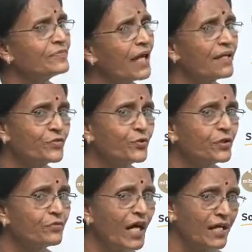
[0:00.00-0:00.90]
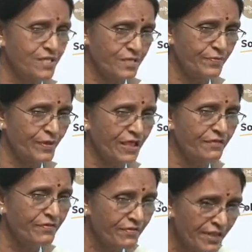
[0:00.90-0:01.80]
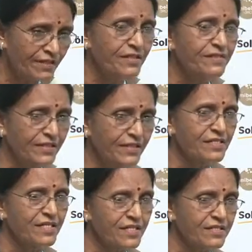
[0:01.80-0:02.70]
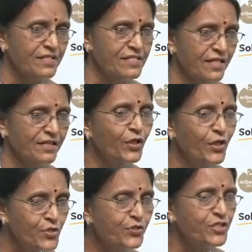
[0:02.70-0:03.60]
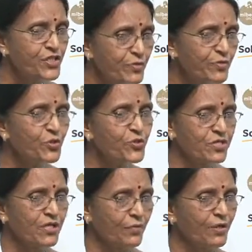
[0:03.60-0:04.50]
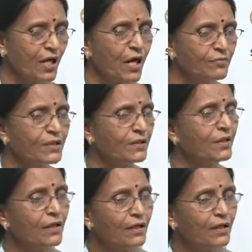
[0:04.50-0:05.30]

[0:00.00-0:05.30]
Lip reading: as you have asked, we are really seriously interested to contribute our humble